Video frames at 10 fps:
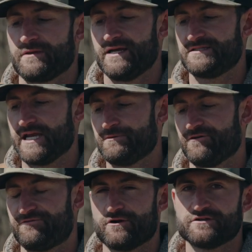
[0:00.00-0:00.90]
It's
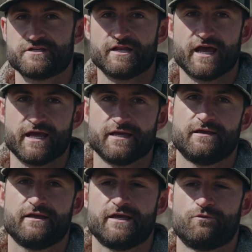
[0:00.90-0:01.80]
April 1st today
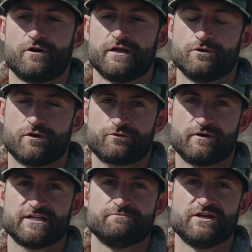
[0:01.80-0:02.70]
and we're in Northwest